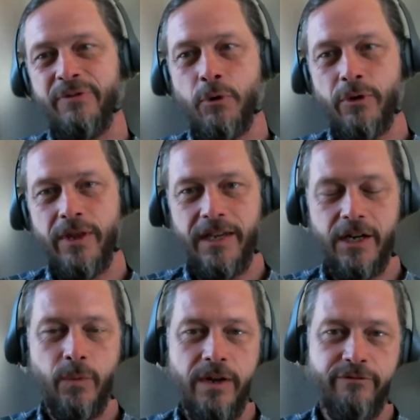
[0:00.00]
before they
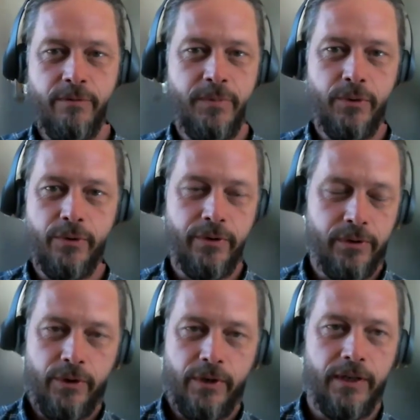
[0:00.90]
get away from you, or
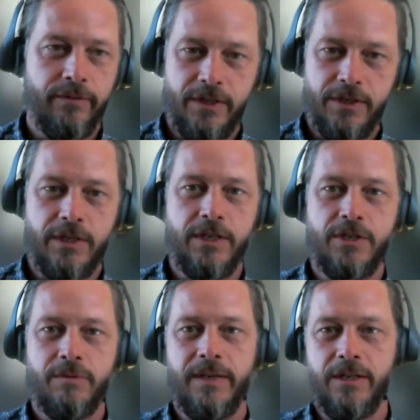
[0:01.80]
you're looking at
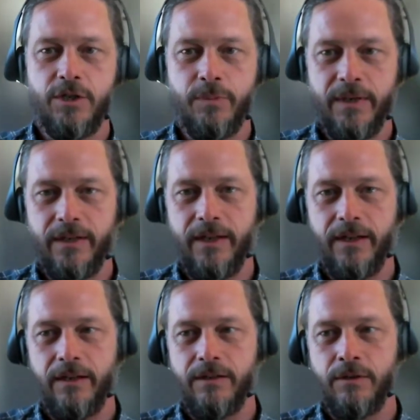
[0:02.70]
vegetation management
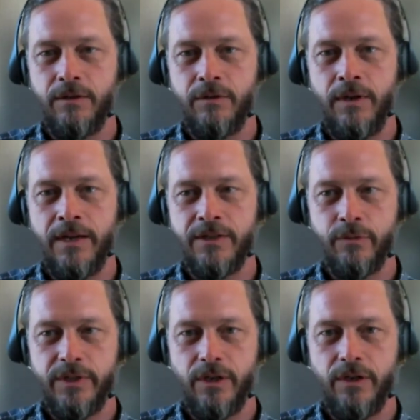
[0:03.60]
as
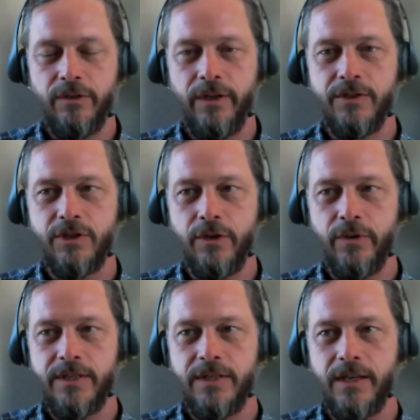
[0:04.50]
a result. And
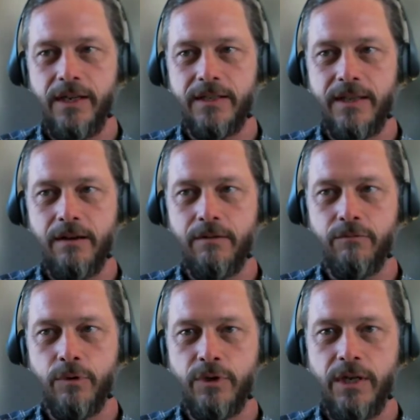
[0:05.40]
so it's that
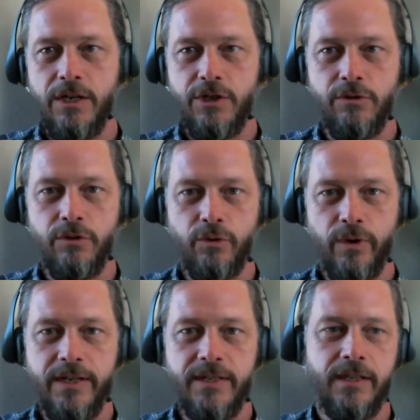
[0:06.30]
rotational
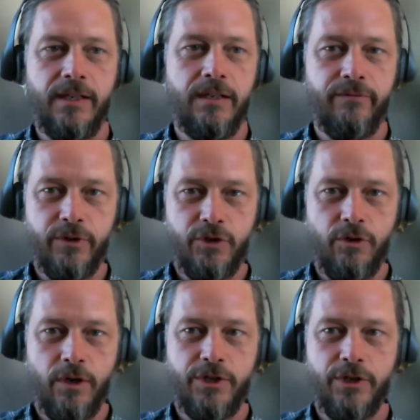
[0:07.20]
grazing
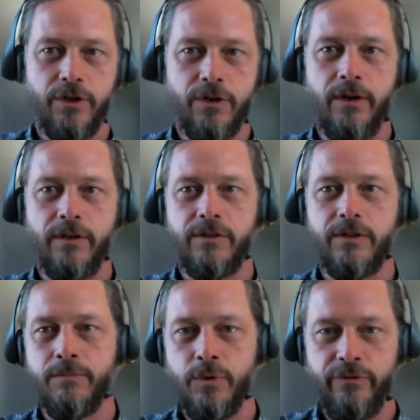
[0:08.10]
infrastructure
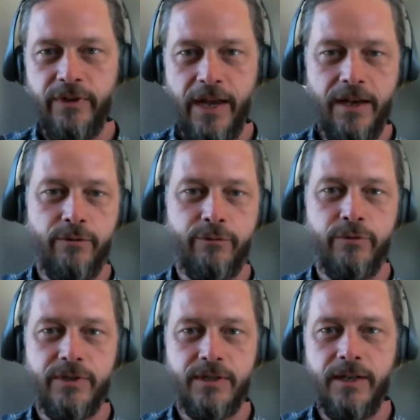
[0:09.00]
to move cattle
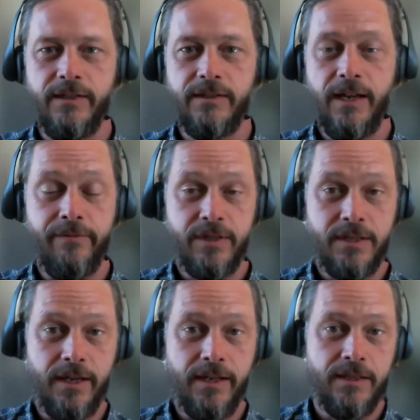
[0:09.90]
through the site, to have a
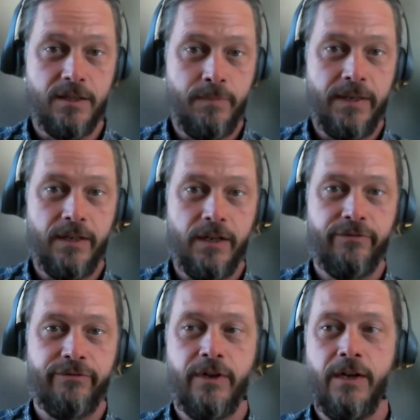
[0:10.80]
site that's big
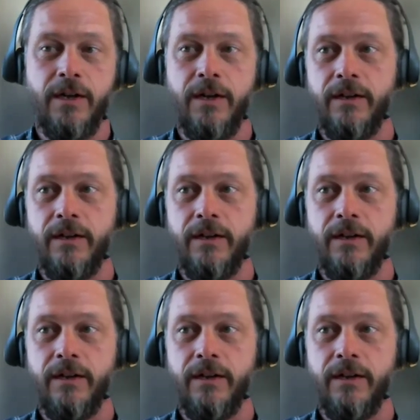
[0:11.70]
enough